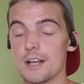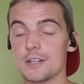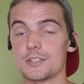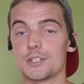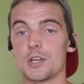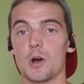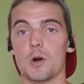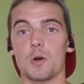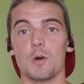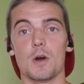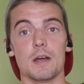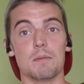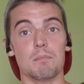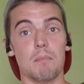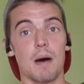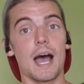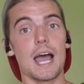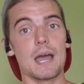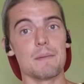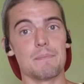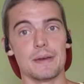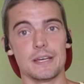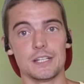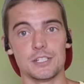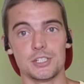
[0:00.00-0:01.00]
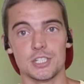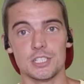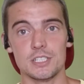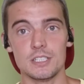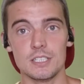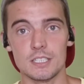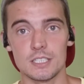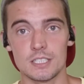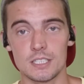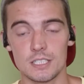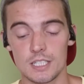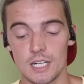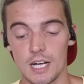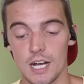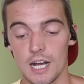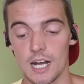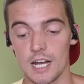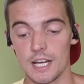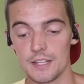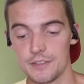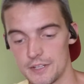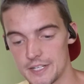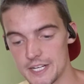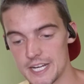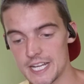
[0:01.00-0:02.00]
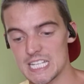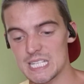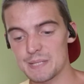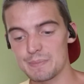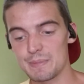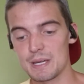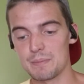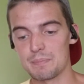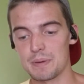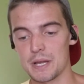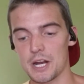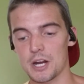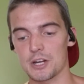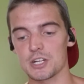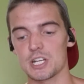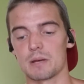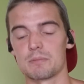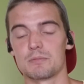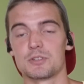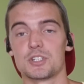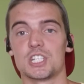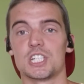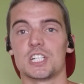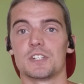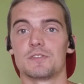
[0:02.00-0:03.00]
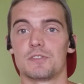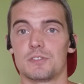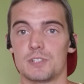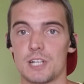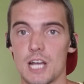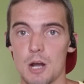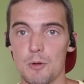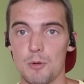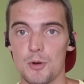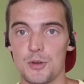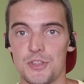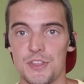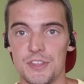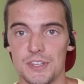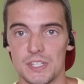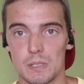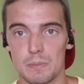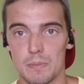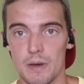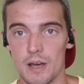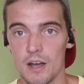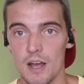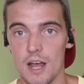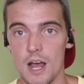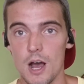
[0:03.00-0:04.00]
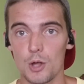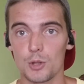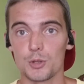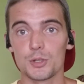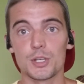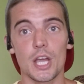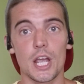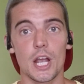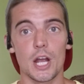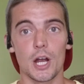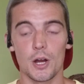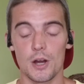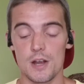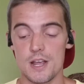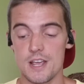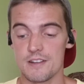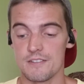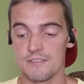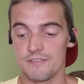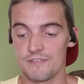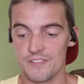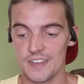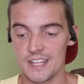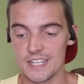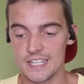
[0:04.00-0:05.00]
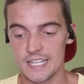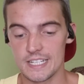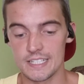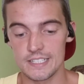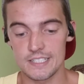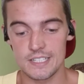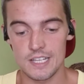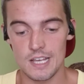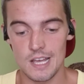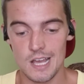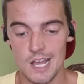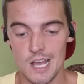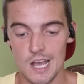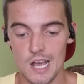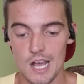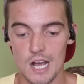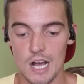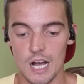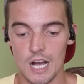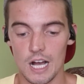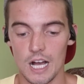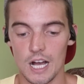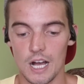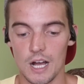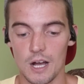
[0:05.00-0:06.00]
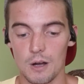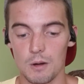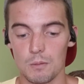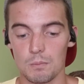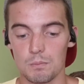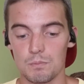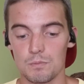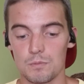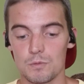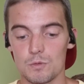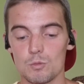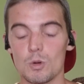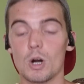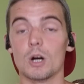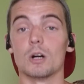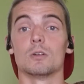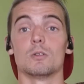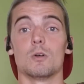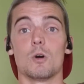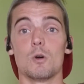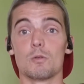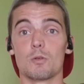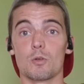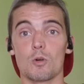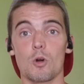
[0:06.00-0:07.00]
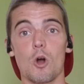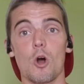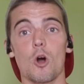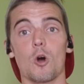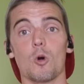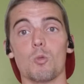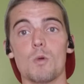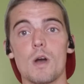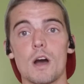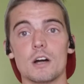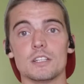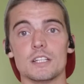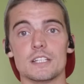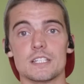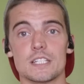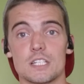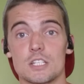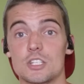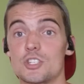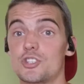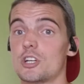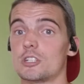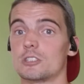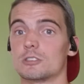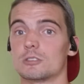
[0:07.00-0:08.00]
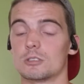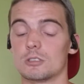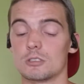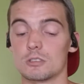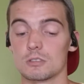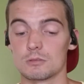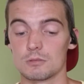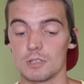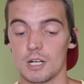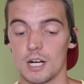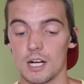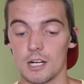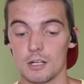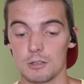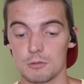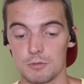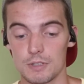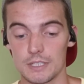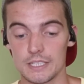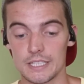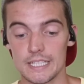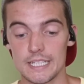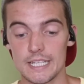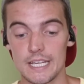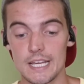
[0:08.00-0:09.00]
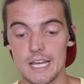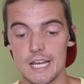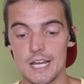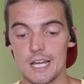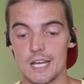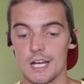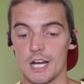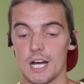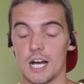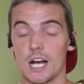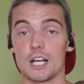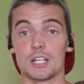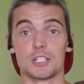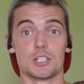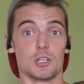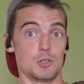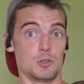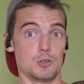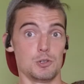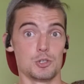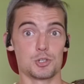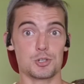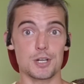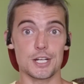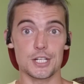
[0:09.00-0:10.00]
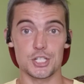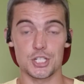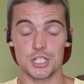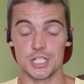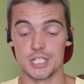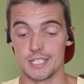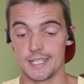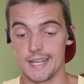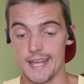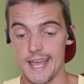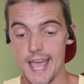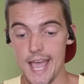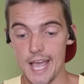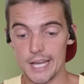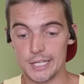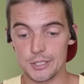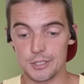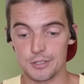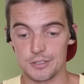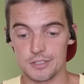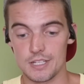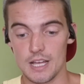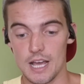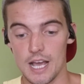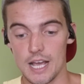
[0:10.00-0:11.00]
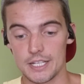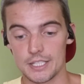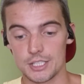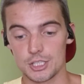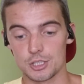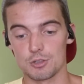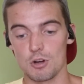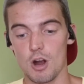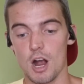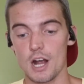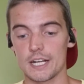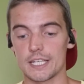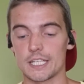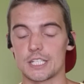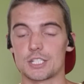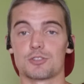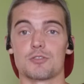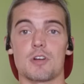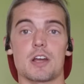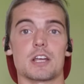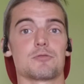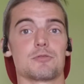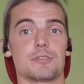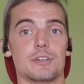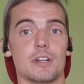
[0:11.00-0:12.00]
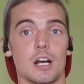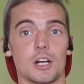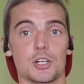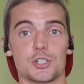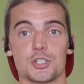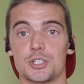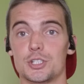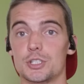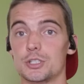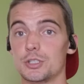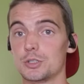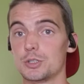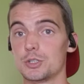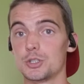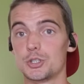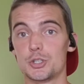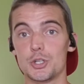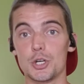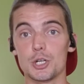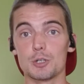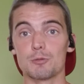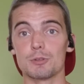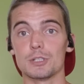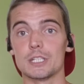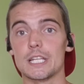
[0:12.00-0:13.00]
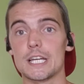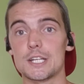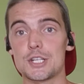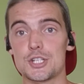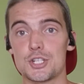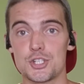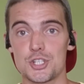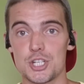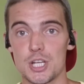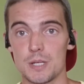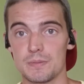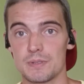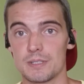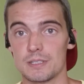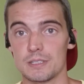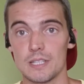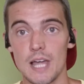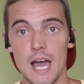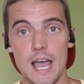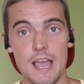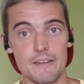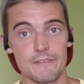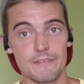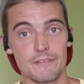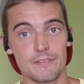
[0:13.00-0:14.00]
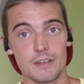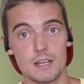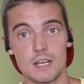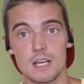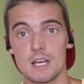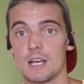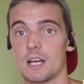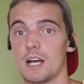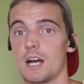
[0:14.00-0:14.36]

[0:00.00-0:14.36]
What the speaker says: So in my opinion, there needs to be a paradigm shift in how we think about healthcare and fitness. Overall wellness in general, really. So nutrition, exercise, chronic stress reduction, good relationships in life,